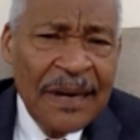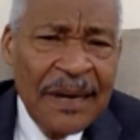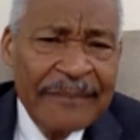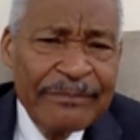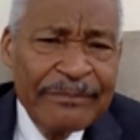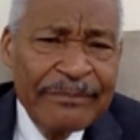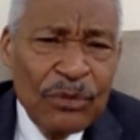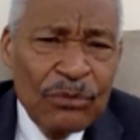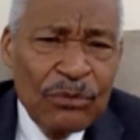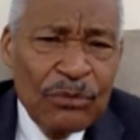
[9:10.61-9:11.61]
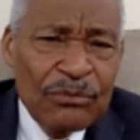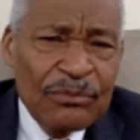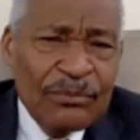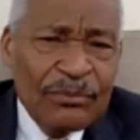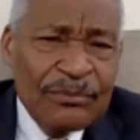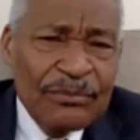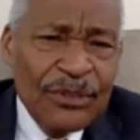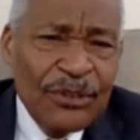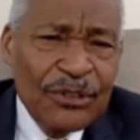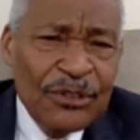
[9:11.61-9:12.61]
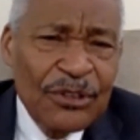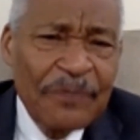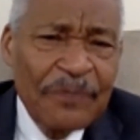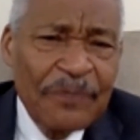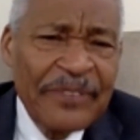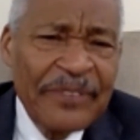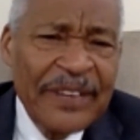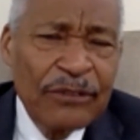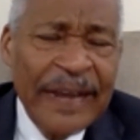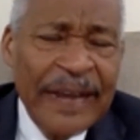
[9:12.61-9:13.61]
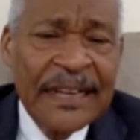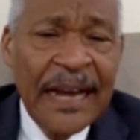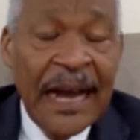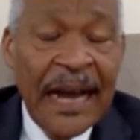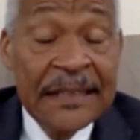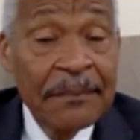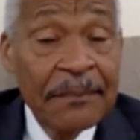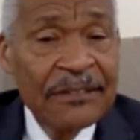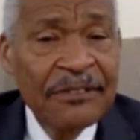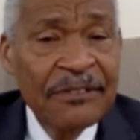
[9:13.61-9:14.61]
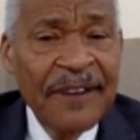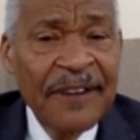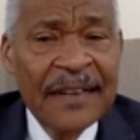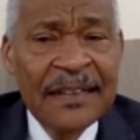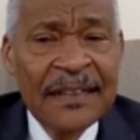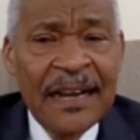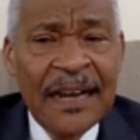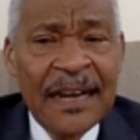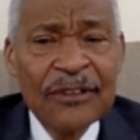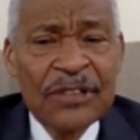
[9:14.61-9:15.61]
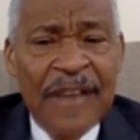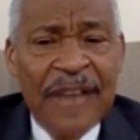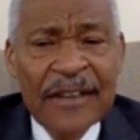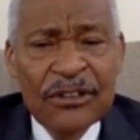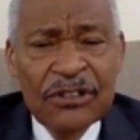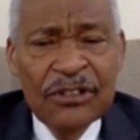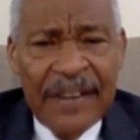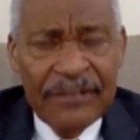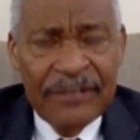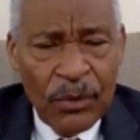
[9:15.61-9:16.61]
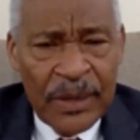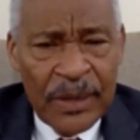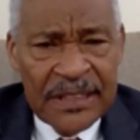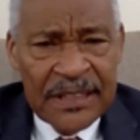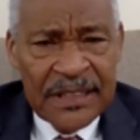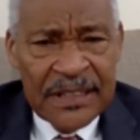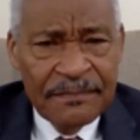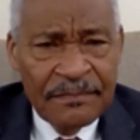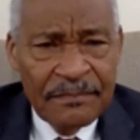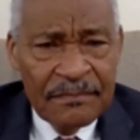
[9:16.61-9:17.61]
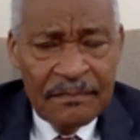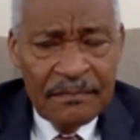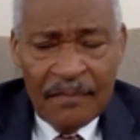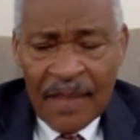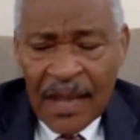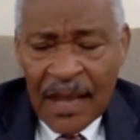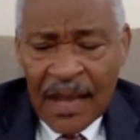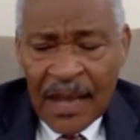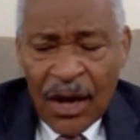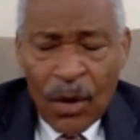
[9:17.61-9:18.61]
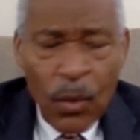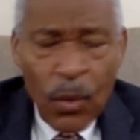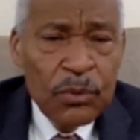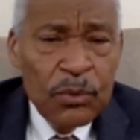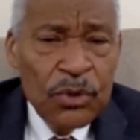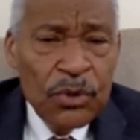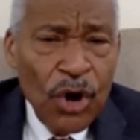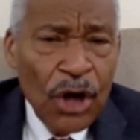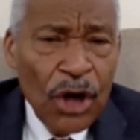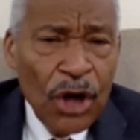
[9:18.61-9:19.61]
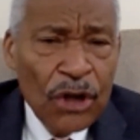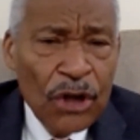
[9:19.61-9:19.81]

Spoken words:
to something great. As a matter of fact, just ask yourself the question: what would cause you